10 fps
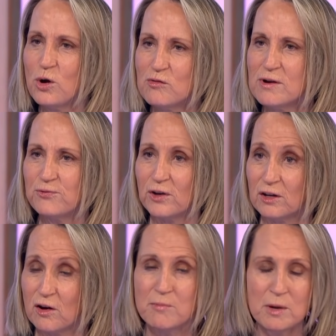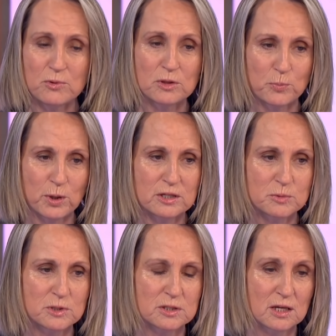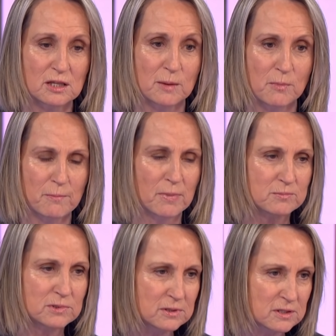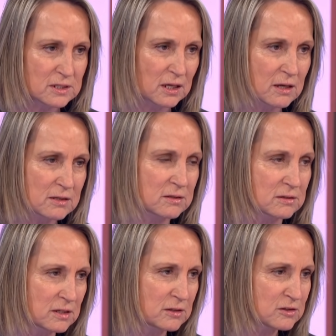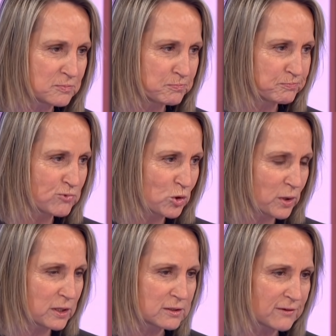horrific. And I remember the policeman sitting there, my mum's in tears, the dinner's ruined,